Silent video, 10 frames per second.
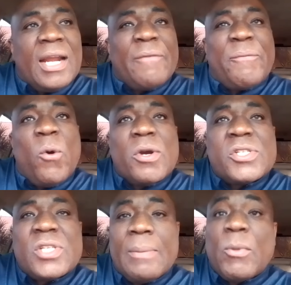And of
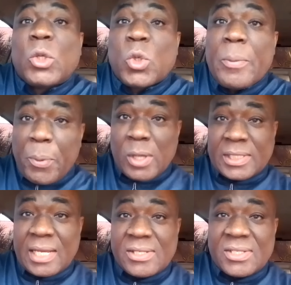course, he got through the
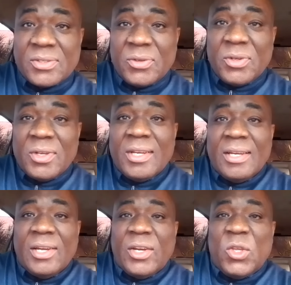process.
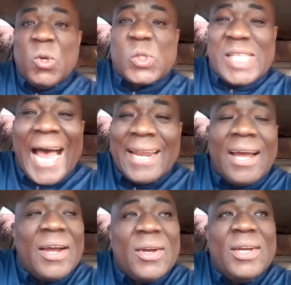
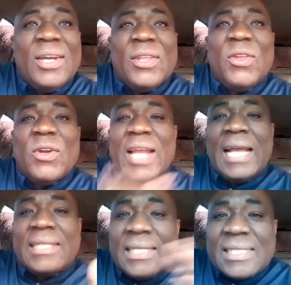USADA,
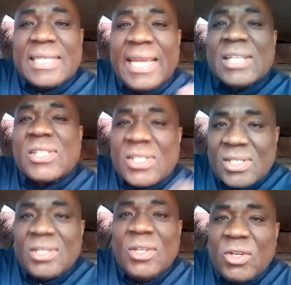United
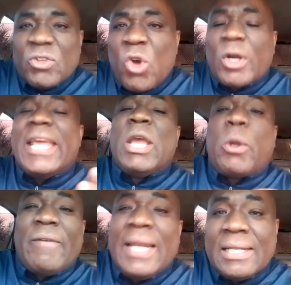States drug, the
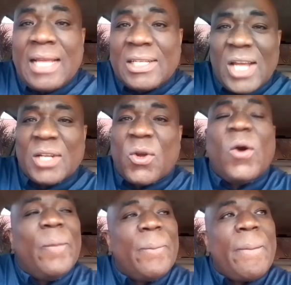equivalent of
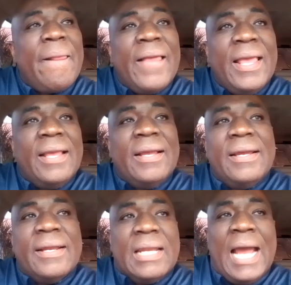JADCO.
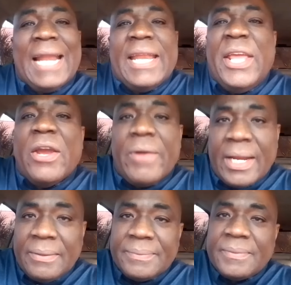They had the
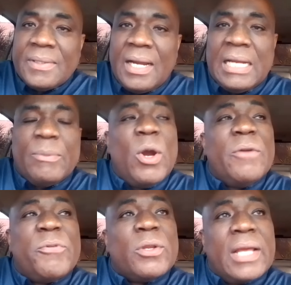hearing and him
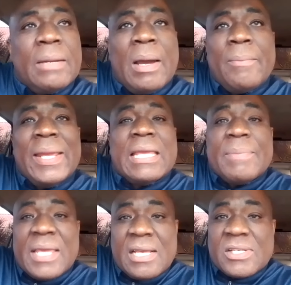go in front of them and make
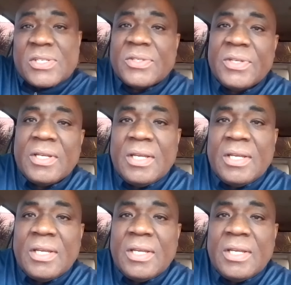him case.